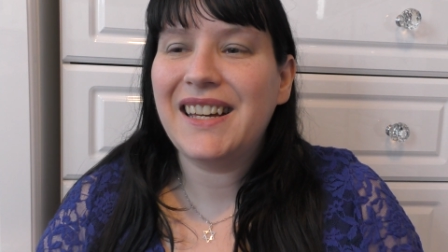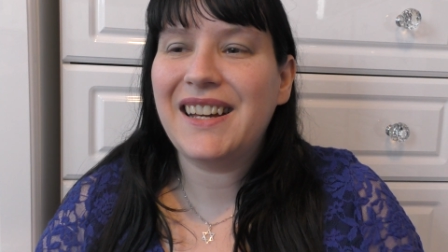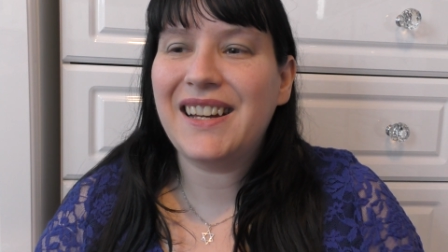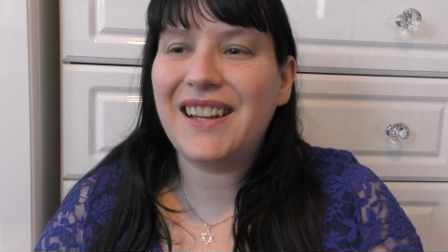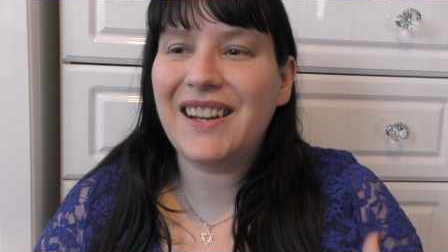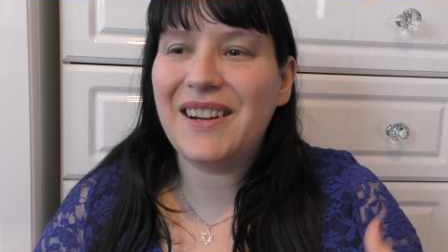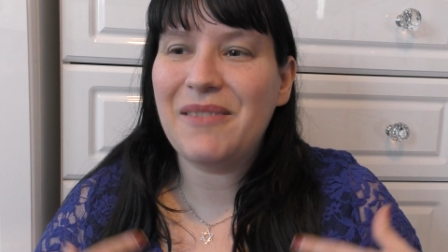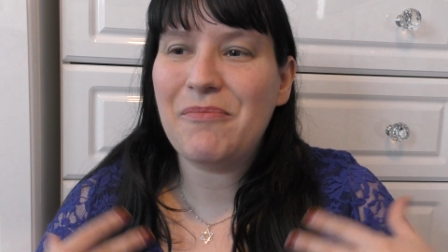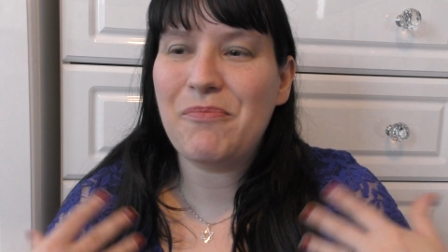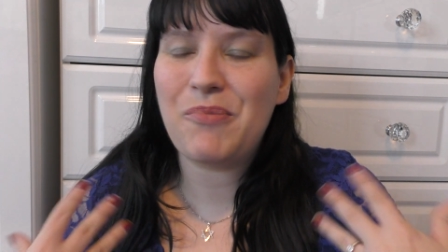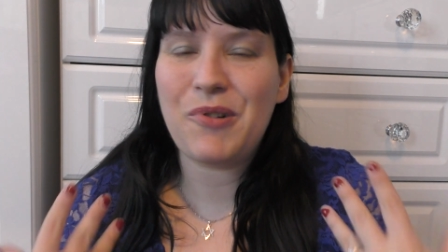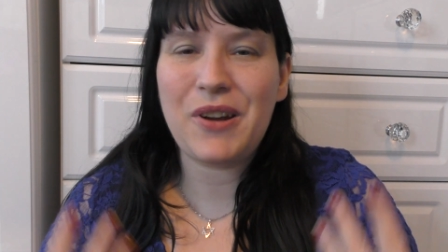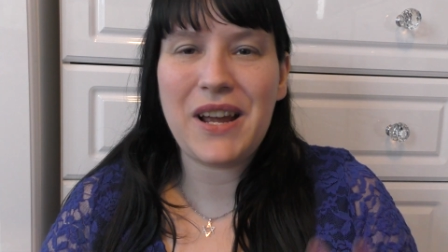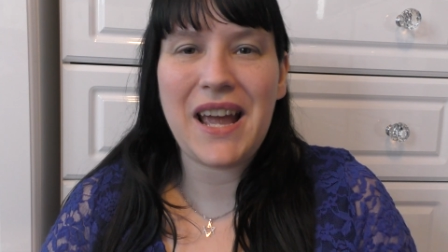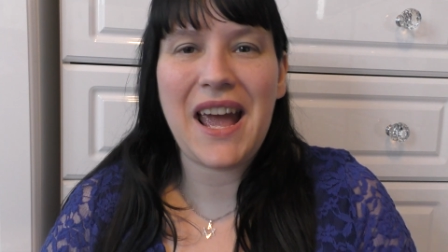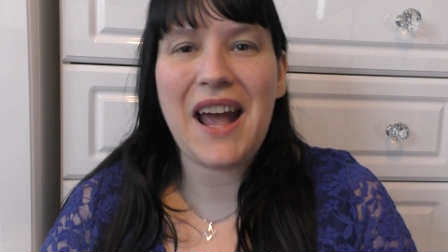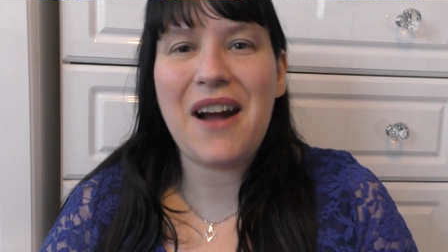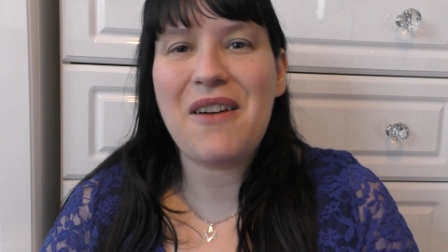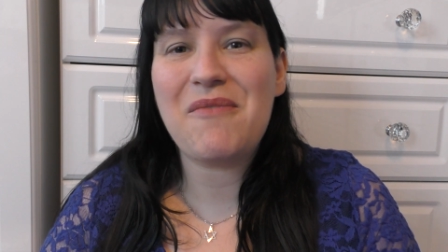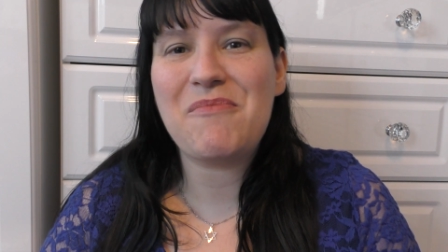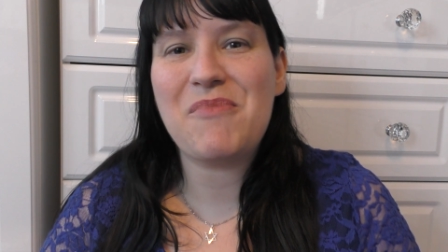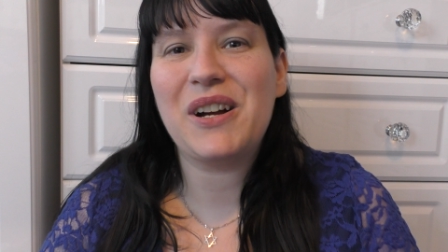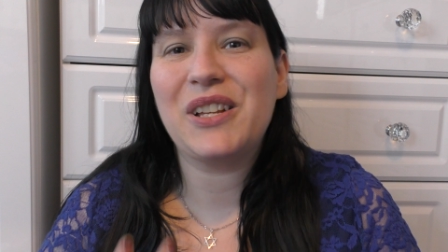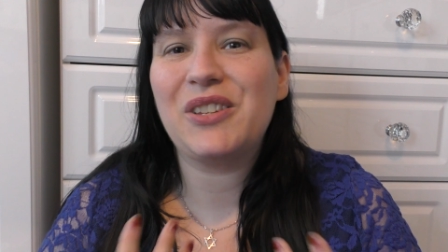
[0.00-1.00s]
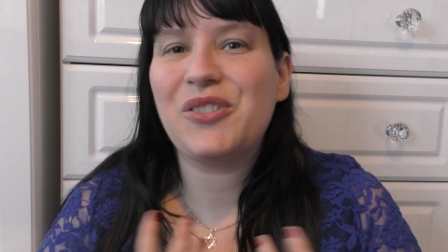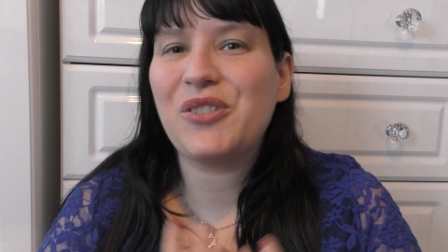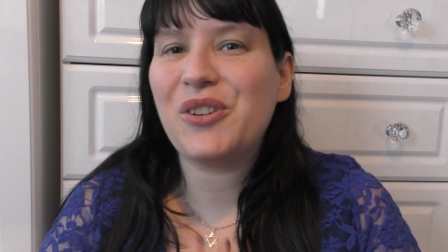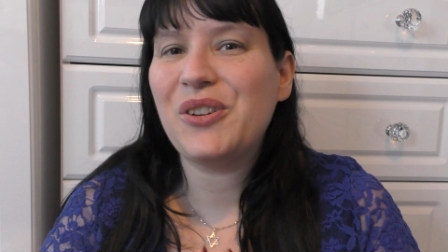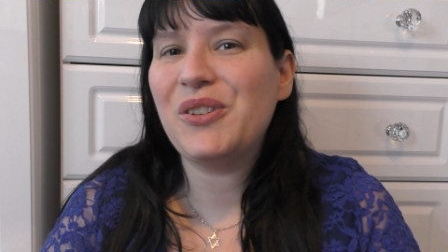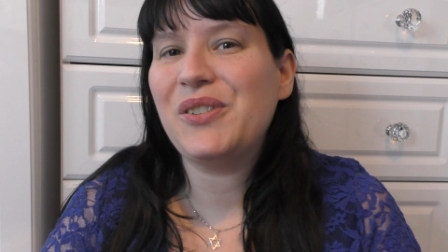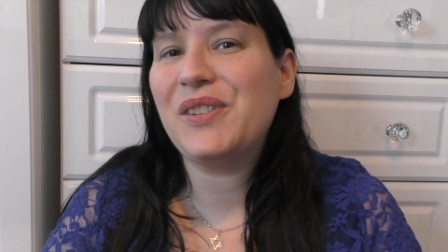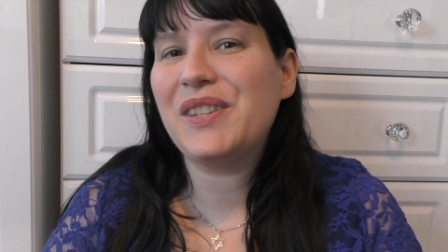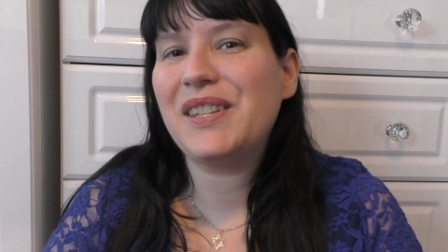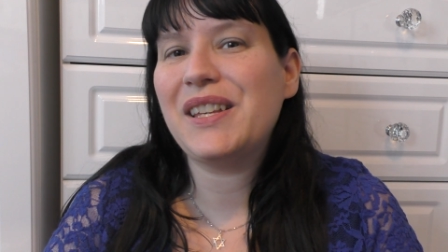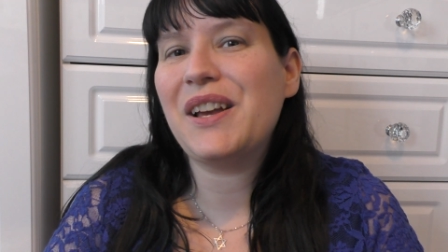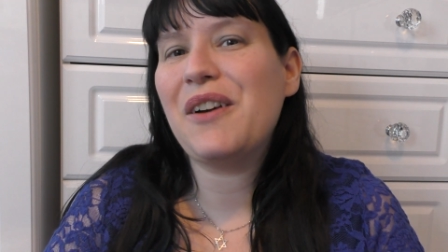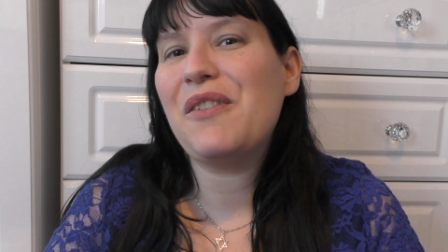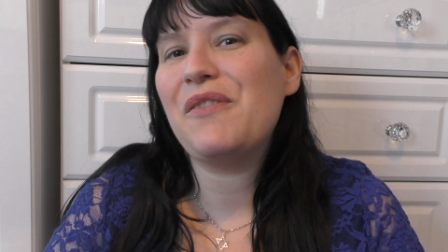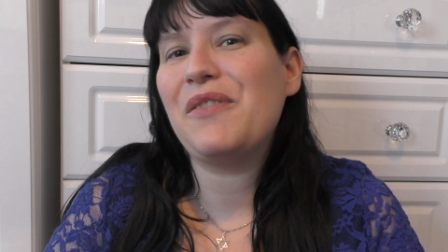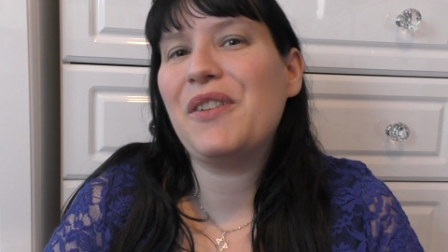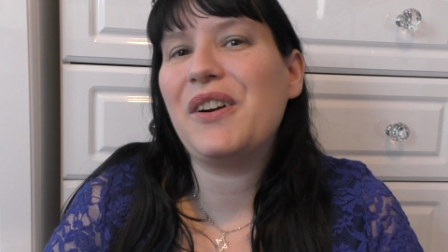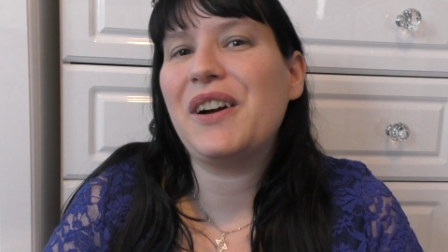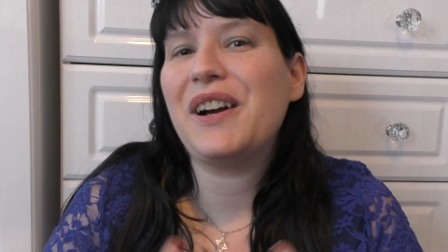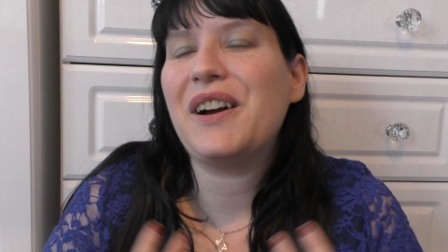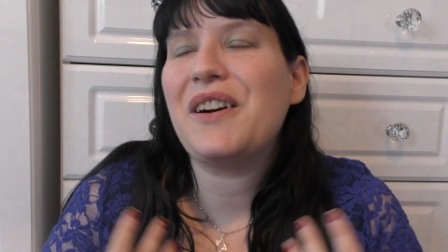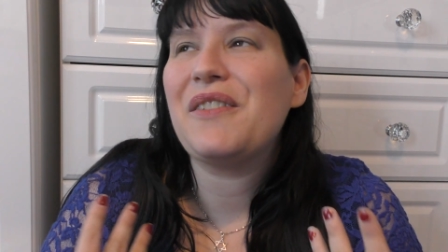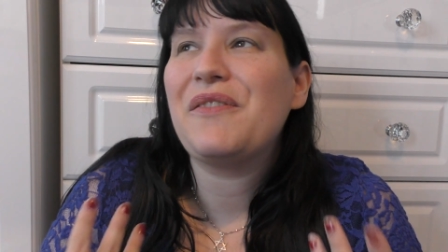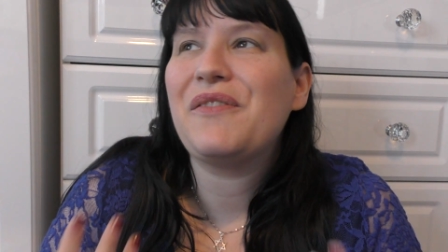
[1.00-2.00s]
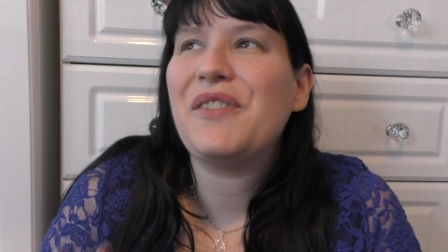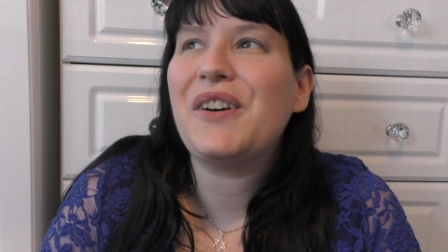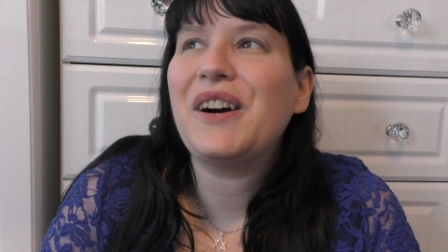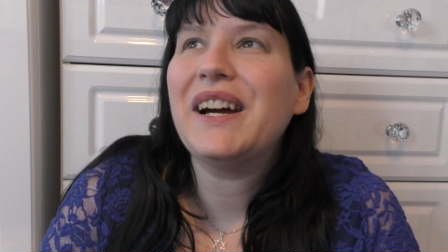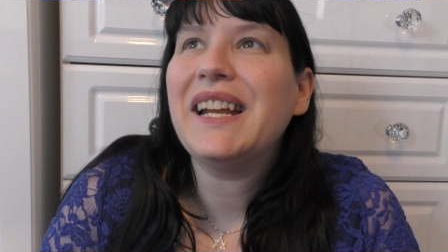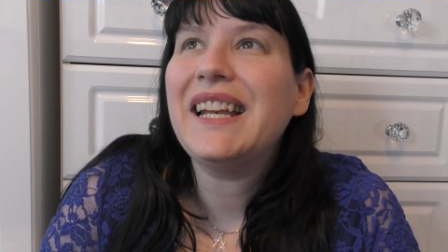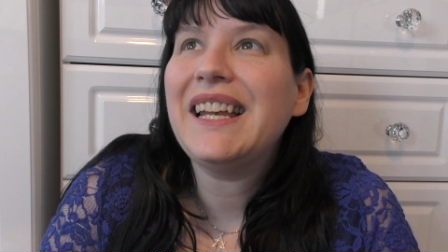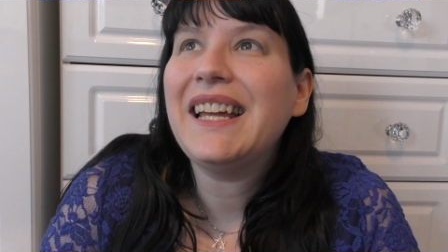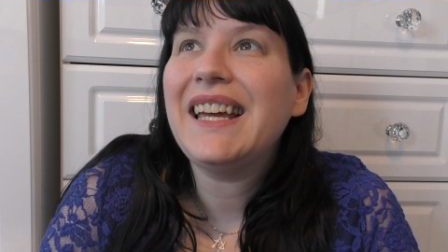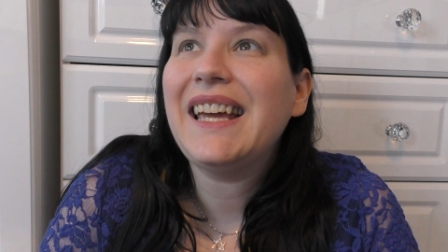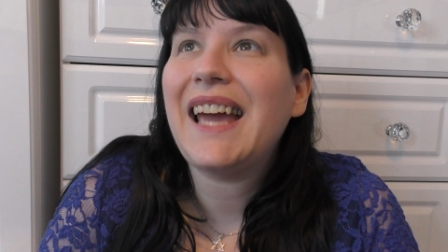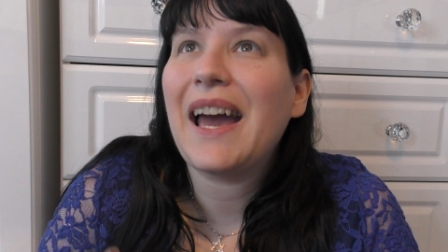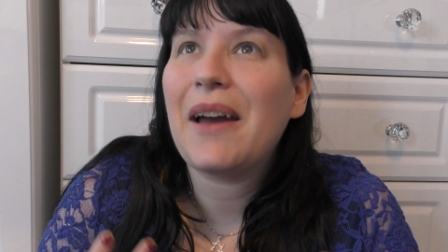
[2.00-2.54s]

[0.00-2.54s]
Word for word: like bring out my true self like i finally